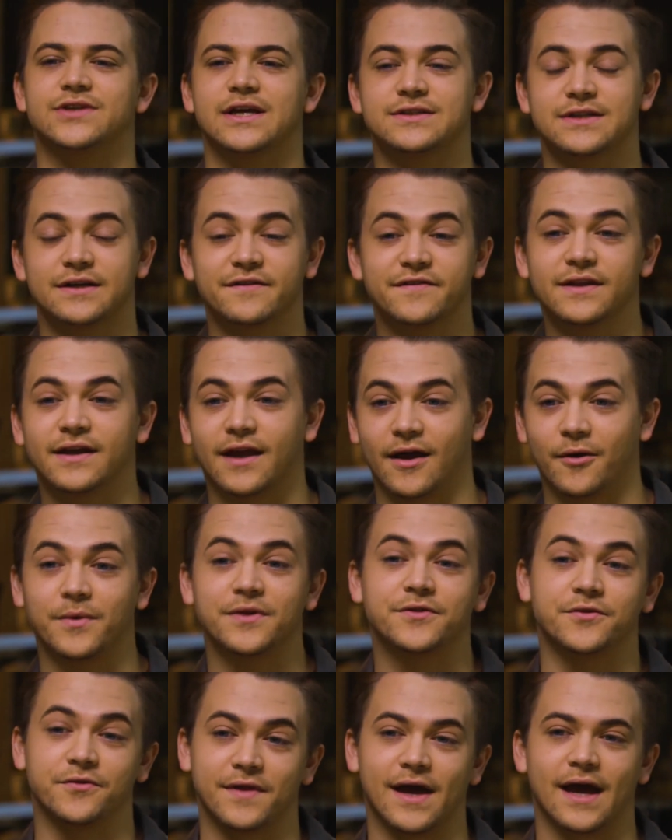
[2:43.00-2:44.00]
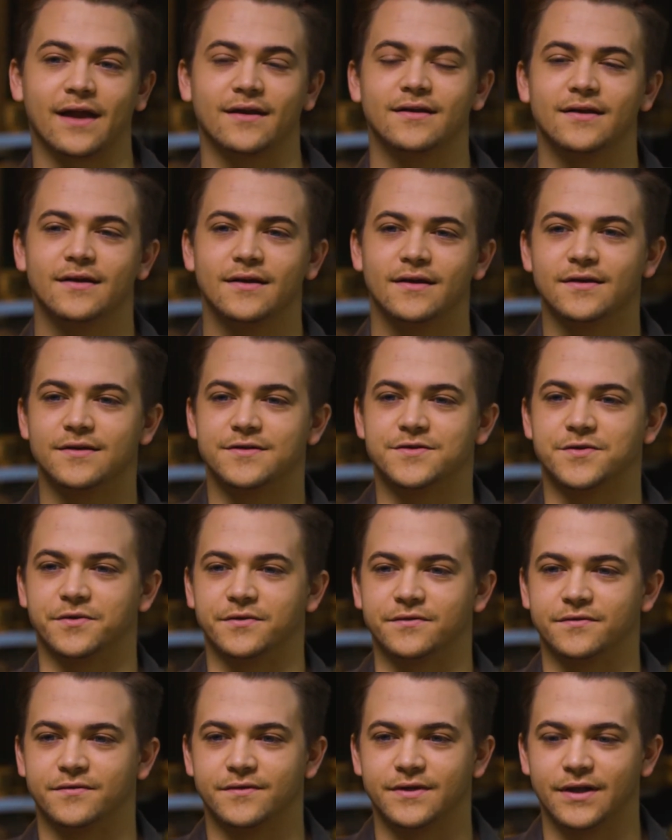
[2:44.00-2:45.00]
change. And I feel like I went through that sort
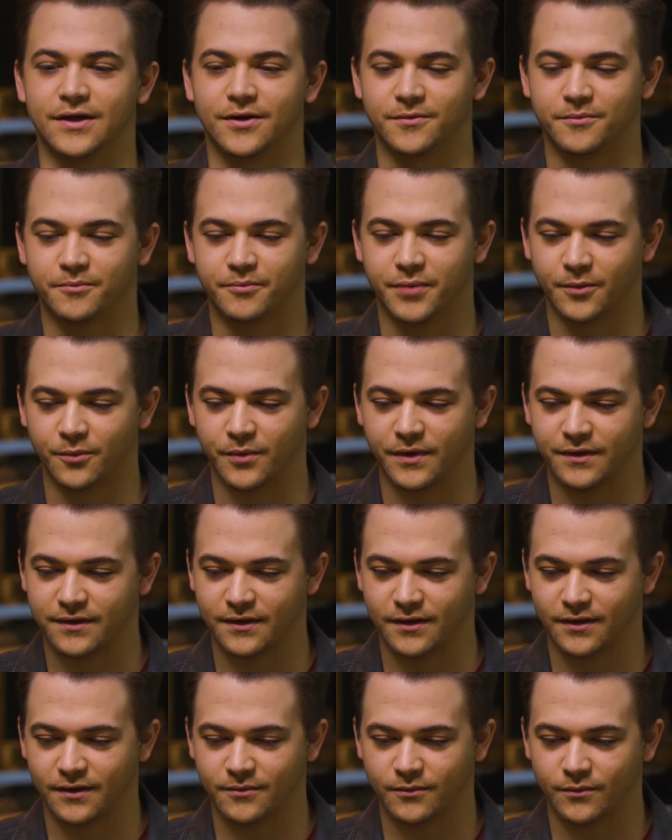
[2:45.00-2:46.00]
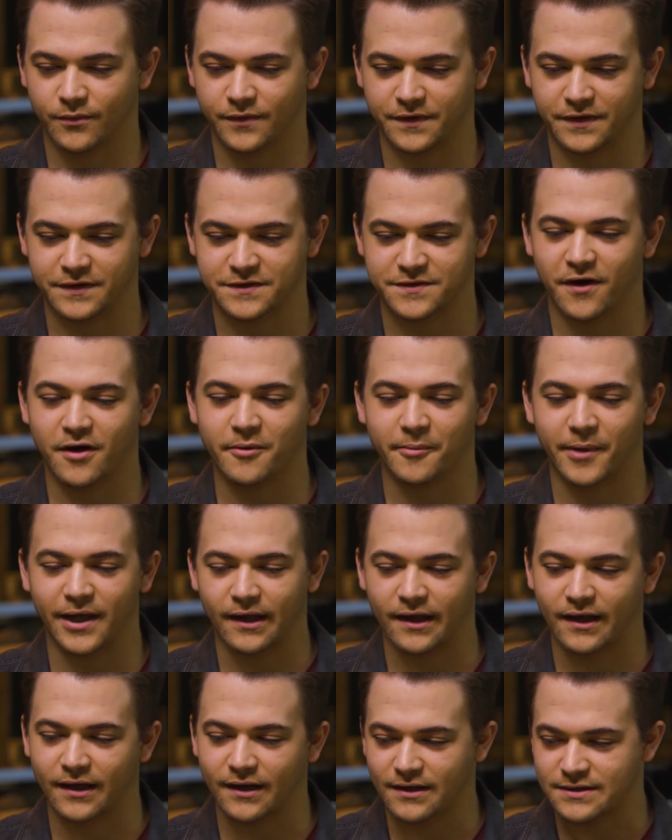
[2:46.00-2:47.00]
of, you know, but with a guitar in my
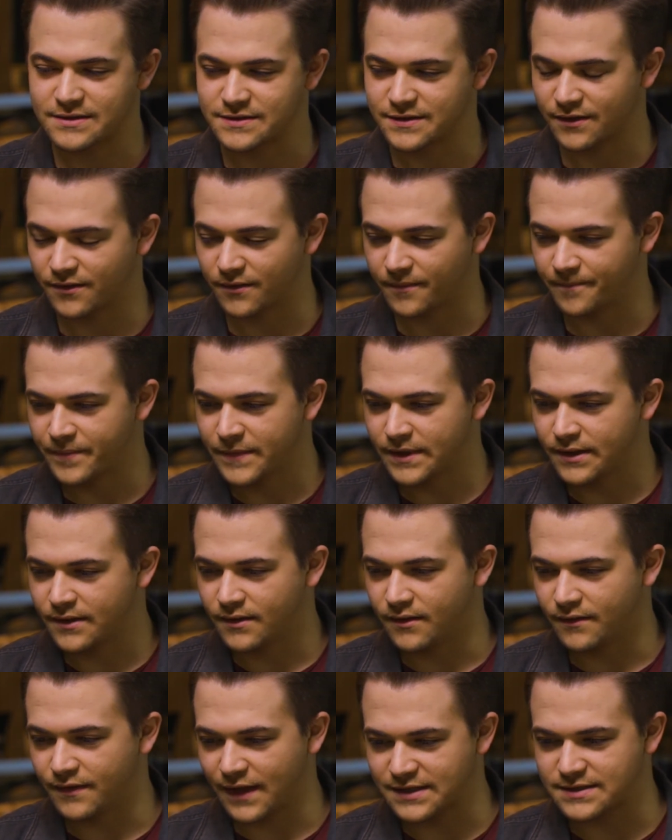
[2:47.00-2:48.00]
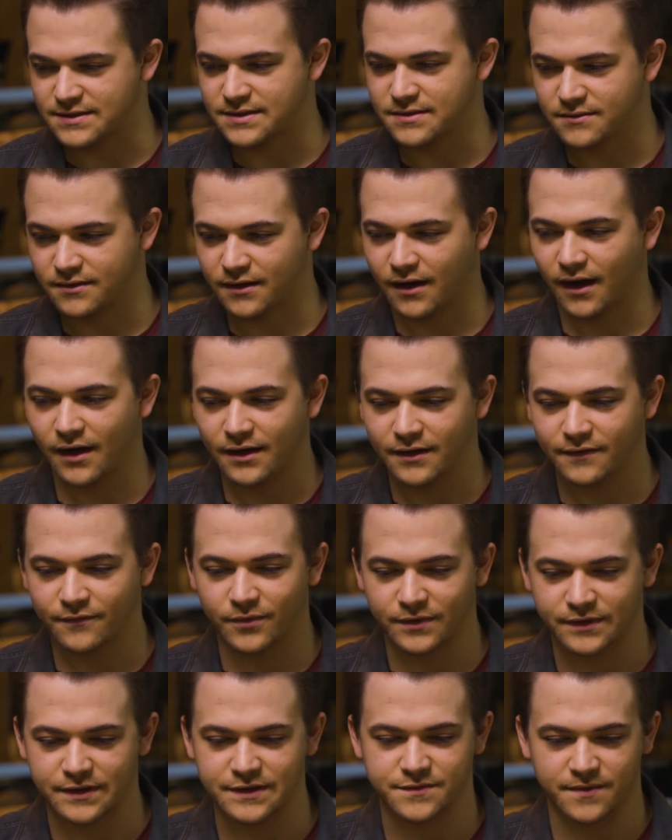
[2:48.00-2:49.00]
hand. And so that's kind of
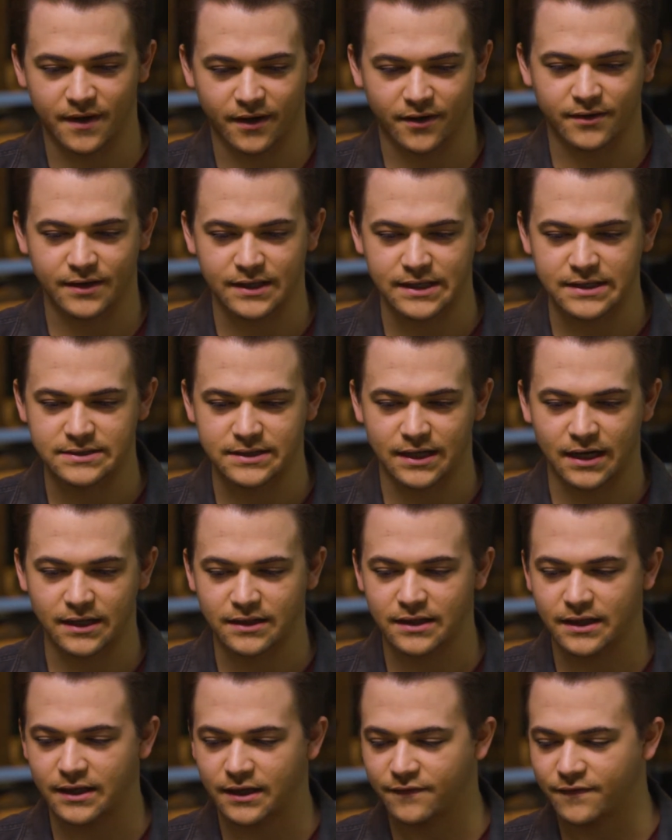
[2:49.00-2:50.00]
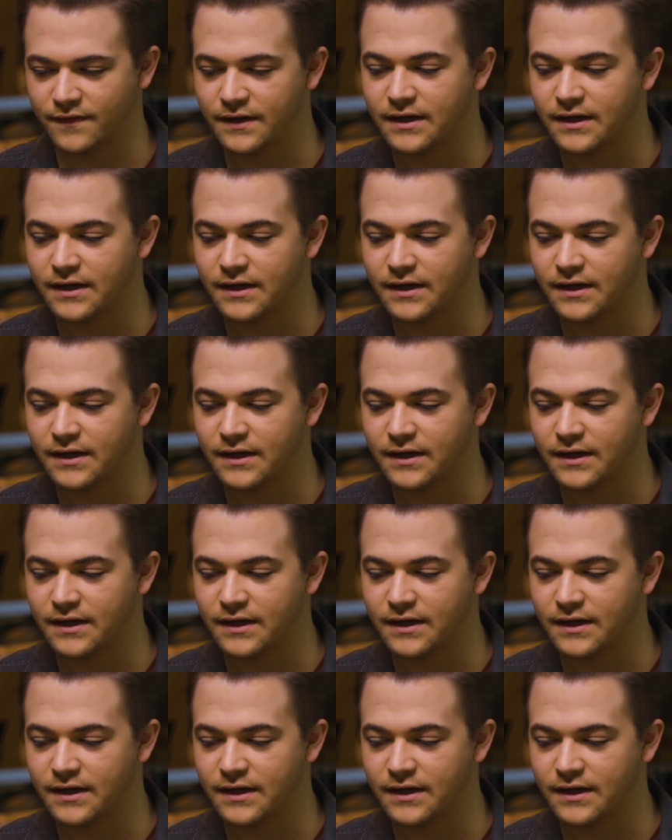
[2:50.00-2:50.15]
what this record is. And I think, if